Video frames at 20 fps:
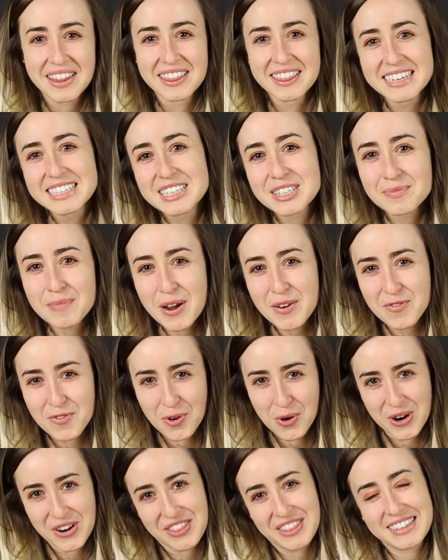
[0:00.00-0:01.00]
This is my
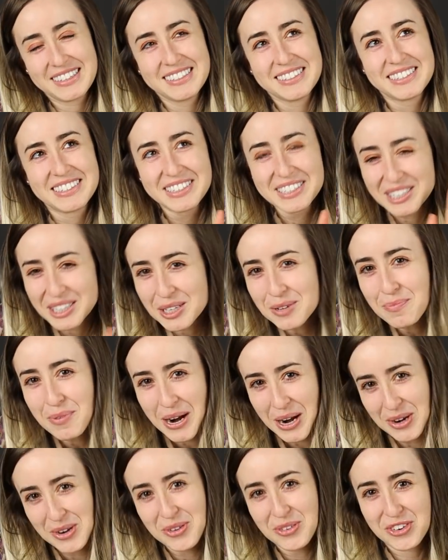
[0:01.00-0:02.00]
4th, still a
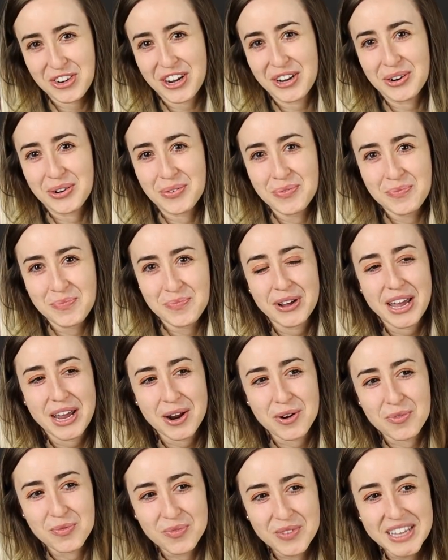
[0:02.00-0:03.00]
brand new channel, and
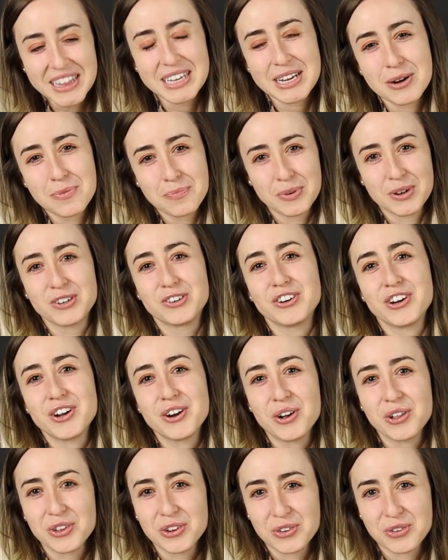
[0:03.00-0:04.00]
I really appreciate
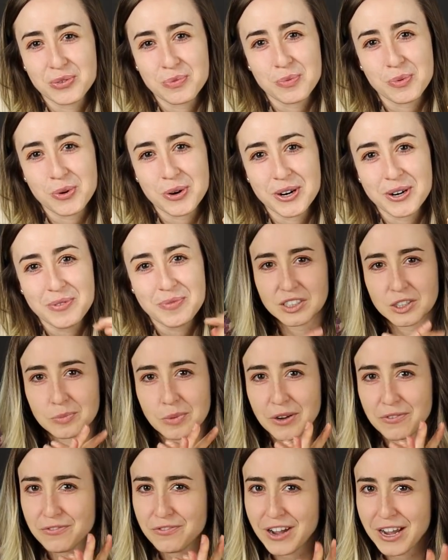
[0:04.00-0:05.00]
all your support. To
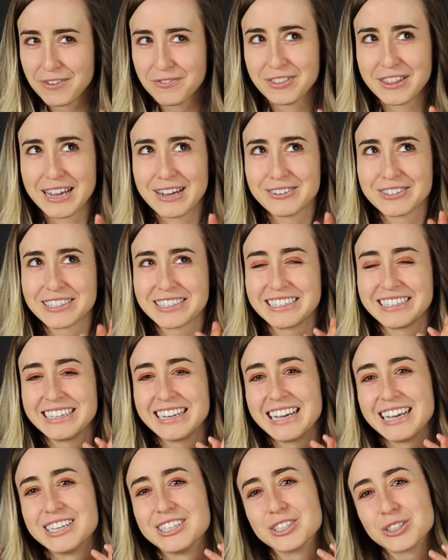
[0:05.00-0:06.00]
my
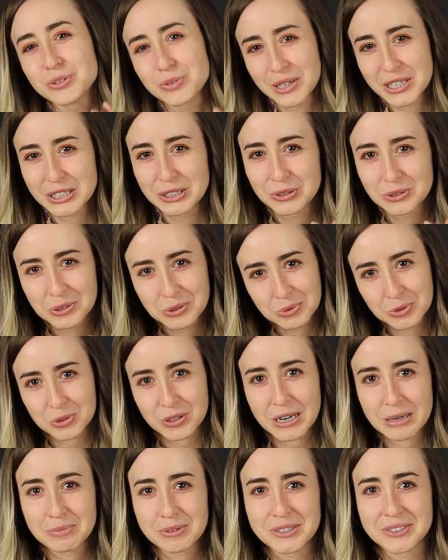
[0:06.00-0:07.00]
5,022
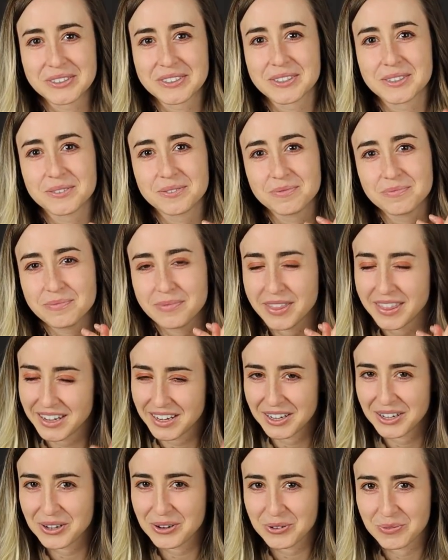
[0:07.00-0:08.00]
subscribers,
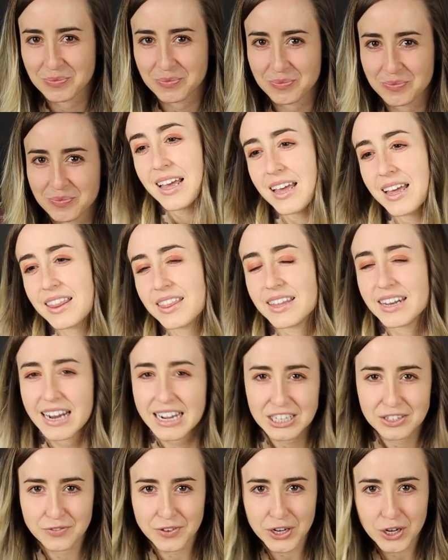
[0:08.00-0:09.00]
thank you. The
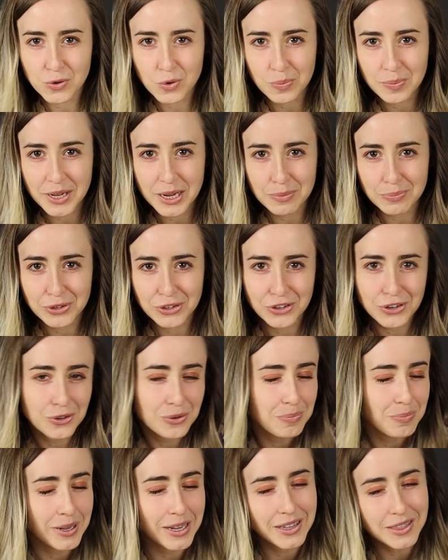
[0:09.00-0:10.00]
next video will be up
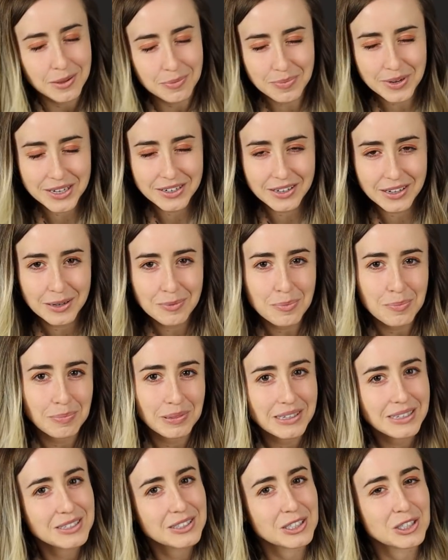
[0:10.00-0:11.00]
soon, but in the meantime,
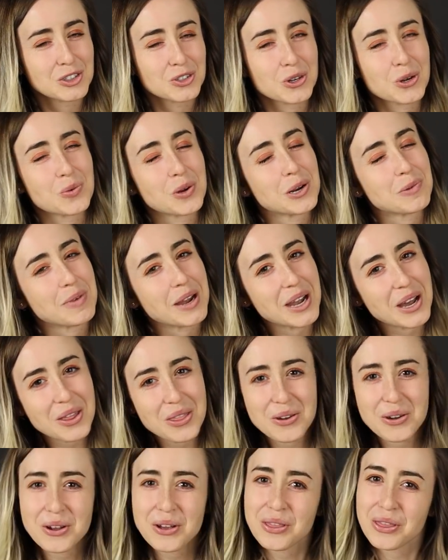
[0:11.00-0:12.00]
please enjoy one of my
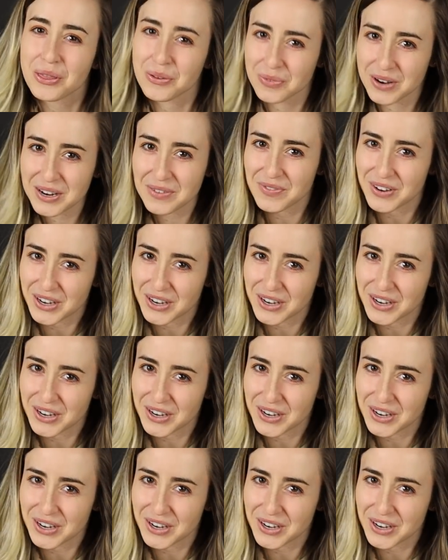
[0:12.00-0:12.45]
other 3